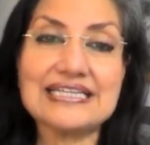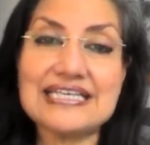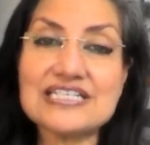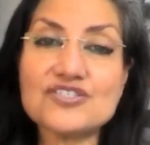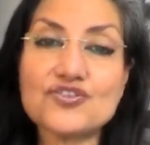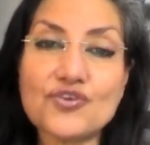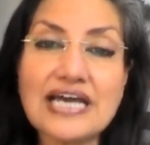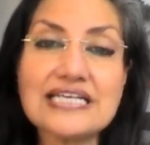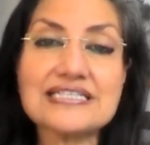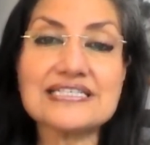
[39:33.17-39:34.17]
These
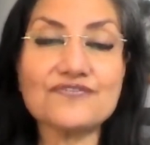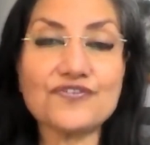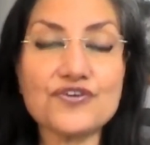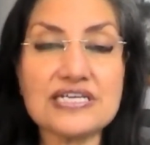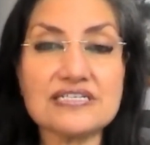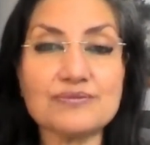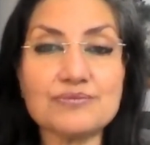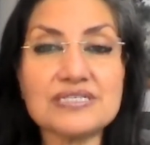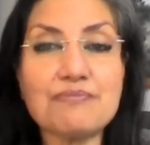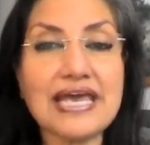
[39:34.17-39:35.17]
rights and
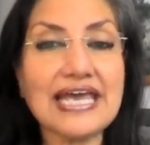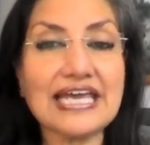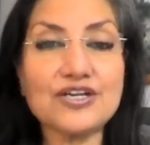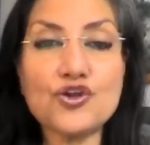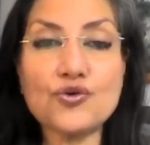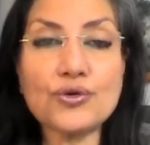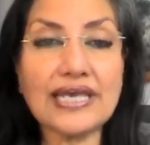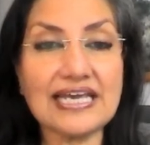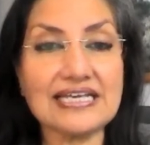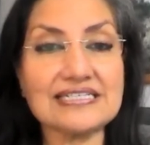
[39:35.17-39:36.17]
freedoms may in no
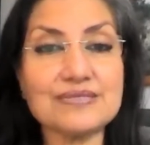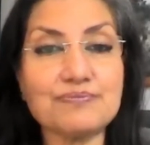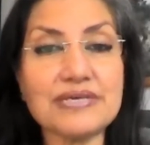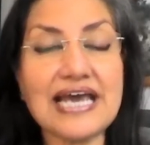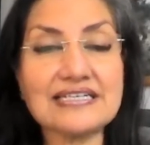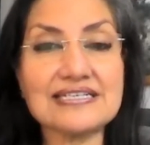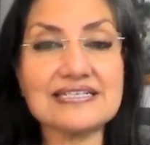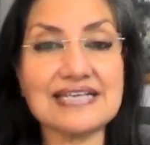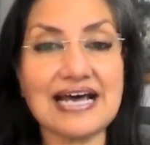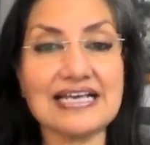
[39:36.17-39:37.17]
case be
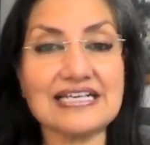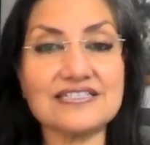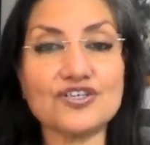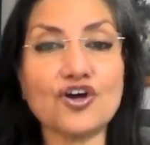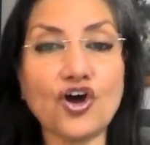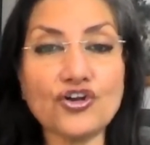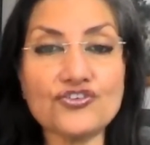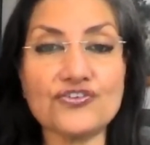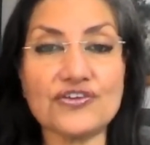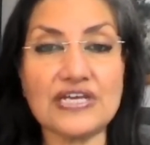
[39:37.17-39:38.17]
exercised
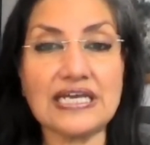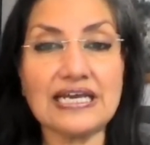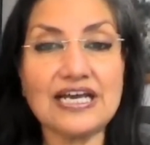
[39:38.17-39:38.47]
contrary